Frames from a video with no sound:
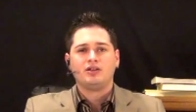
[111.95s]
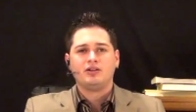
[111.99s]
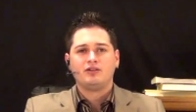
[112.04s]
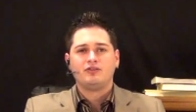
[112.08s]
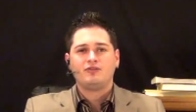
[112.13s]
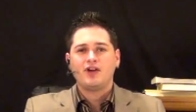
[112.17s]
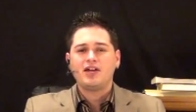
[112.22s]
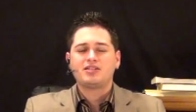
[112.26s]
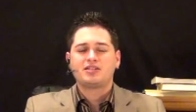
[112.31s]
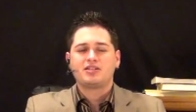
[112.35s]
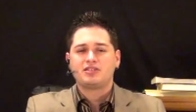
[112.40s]

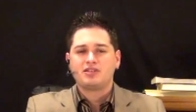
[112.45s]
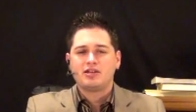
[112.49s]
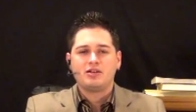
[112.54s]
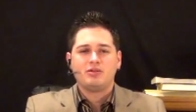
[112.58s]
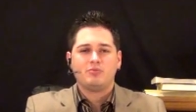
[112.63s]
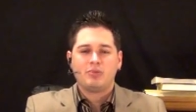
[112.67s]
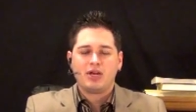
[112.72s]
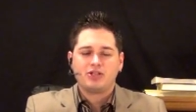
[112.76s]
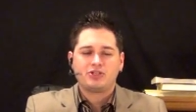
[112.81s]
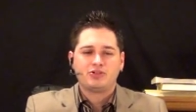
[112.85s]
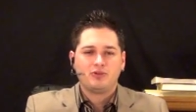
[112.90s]
faces that you
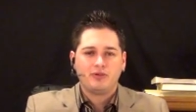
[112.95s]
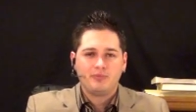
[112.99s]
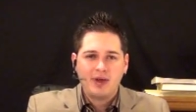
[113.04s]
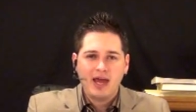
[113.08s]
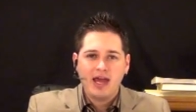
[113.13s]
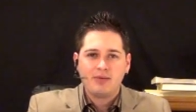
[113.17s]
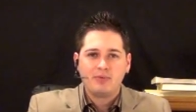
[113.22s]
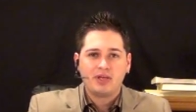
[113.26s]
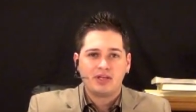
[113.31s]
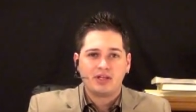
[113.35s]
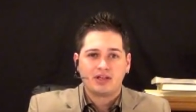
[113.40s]
make to a
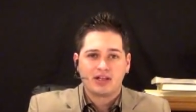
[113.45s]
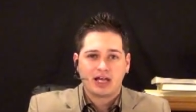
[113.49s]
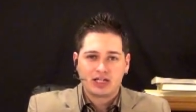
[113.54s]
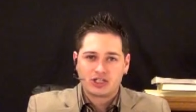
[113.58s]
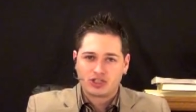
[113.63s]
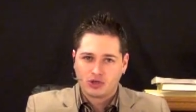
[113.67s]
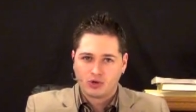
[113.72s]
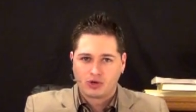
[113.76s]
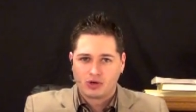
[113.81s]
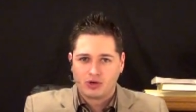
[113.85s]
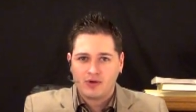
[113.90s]
baby to like
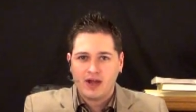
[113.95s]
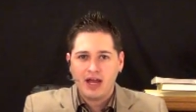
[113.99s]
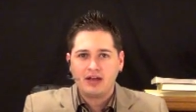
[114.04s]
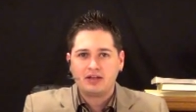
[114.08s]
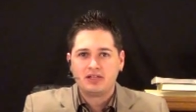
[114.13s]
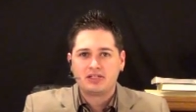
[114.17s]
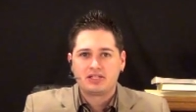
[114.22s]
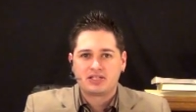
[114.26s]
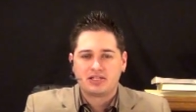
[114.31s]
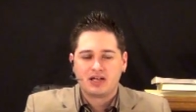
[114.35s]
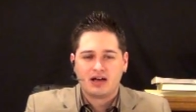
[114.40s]
joke around
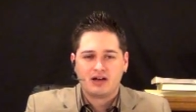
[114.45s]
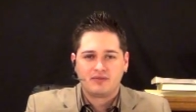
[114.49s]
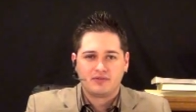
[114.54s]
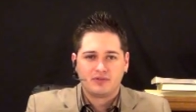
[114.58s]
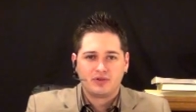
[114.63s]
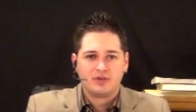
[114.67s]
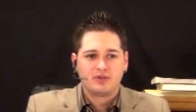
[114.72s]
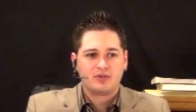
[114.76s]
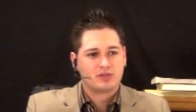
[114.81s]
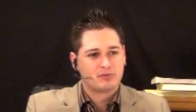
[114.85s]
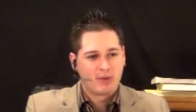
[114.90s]
and stuff,
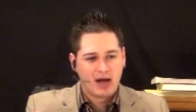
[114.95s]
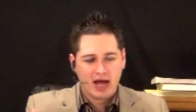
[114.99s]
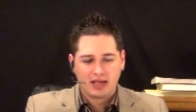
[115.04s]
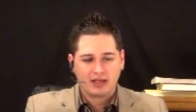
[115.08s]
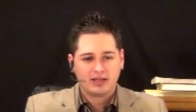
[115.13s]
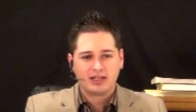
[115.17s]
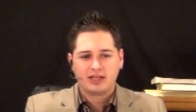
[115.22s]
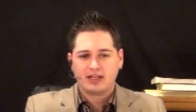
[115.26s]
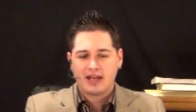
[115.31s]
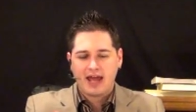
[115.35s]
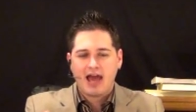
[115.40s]
and
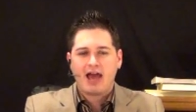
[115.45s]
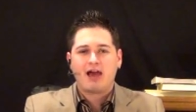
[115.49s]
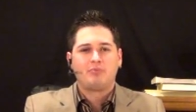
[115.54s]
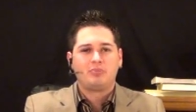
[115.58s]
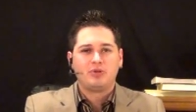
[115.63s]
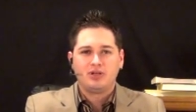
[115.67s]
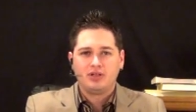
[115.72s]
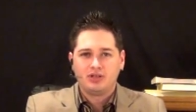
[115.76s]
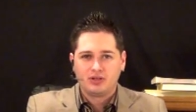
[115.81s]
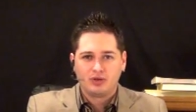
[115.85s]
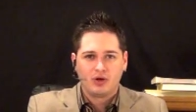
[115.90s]
smiling and
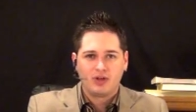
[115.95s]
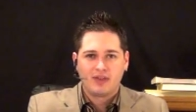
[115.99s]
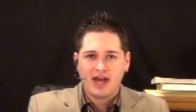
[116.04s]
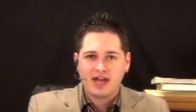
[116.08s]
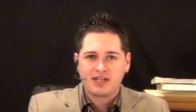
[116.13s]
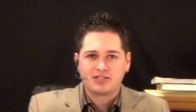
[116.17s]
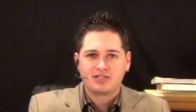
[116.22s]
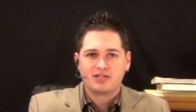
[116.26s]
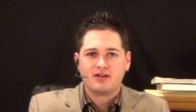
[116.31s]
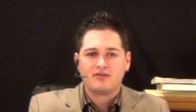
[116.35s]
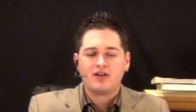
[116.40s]
happy and all
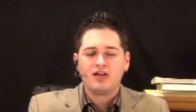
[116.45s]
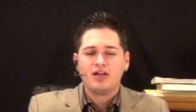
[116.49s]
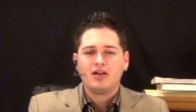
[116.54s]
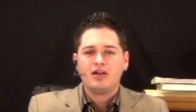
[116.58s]
that stuff.